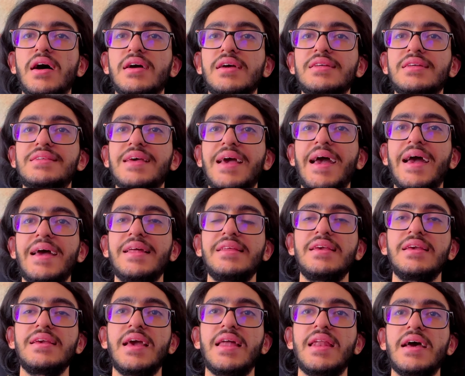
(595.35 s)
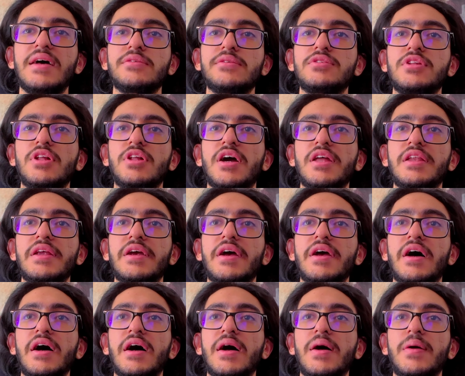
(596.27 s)
It's adding an outline
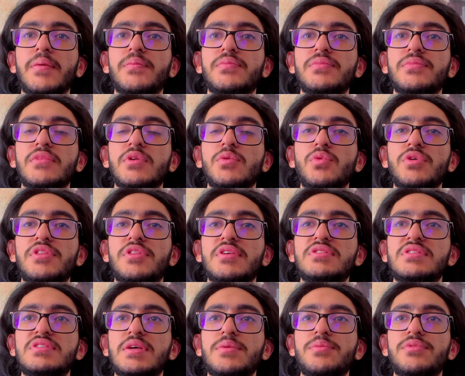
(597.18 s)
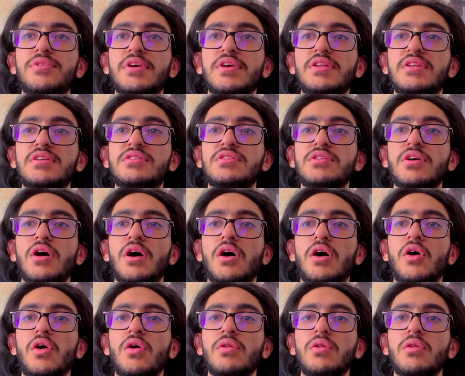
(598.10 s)
with the same thickness all